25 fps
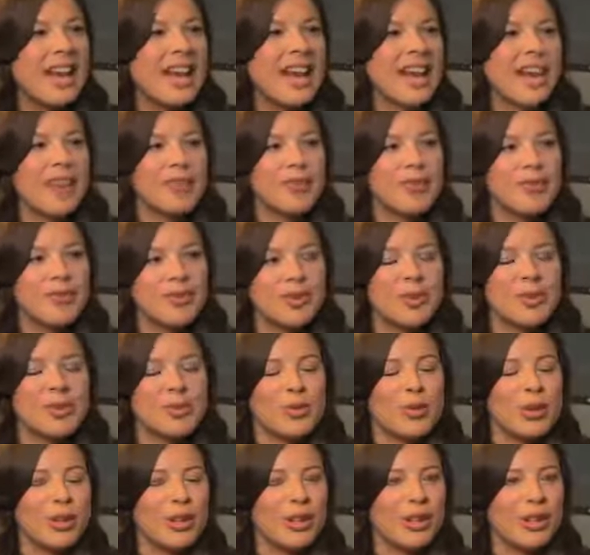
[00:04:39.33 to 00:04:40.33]
and I'm a
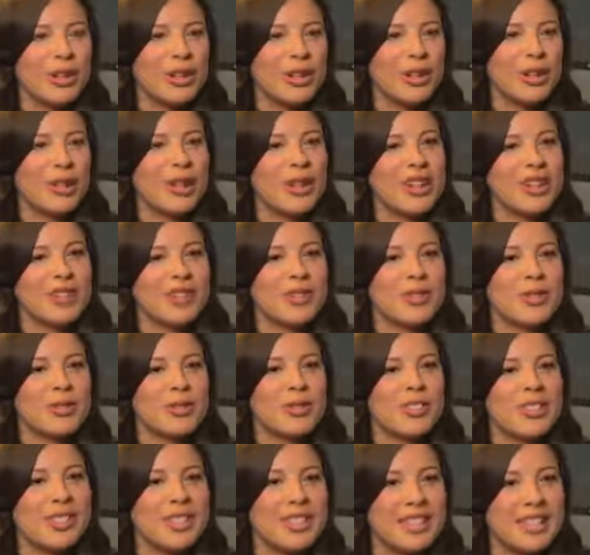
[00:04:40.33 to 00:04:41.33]
visual learner, and so
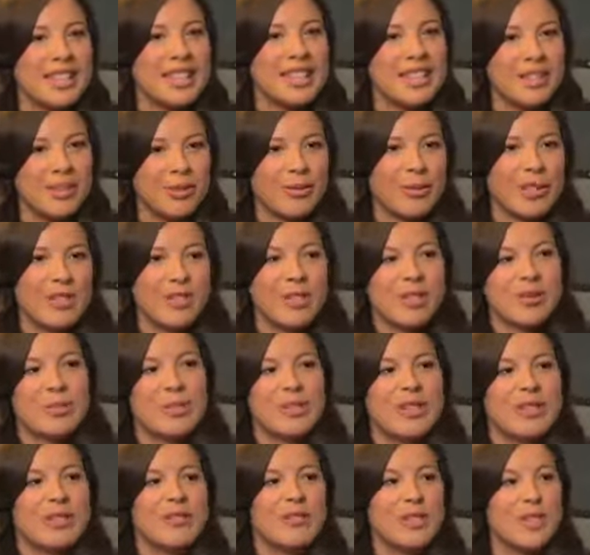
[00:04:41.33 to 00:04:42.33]
to see the
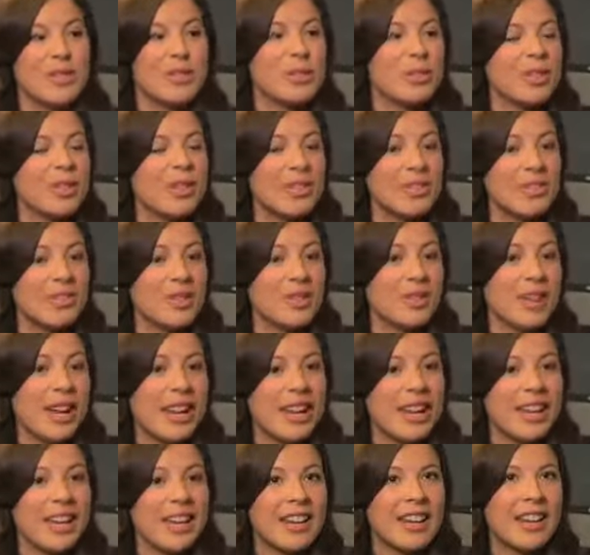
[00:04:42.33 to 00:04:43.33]
recipes visually is great.